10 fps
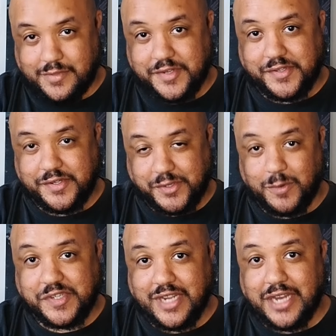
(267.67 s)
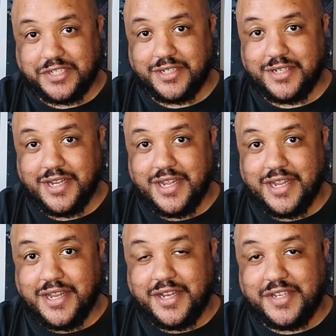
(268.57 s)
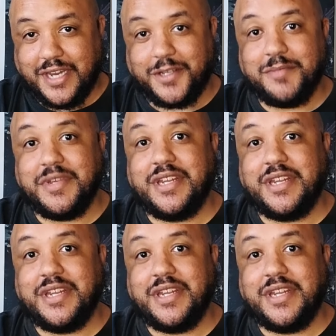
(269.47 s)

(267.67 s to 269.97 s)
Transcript: this association telling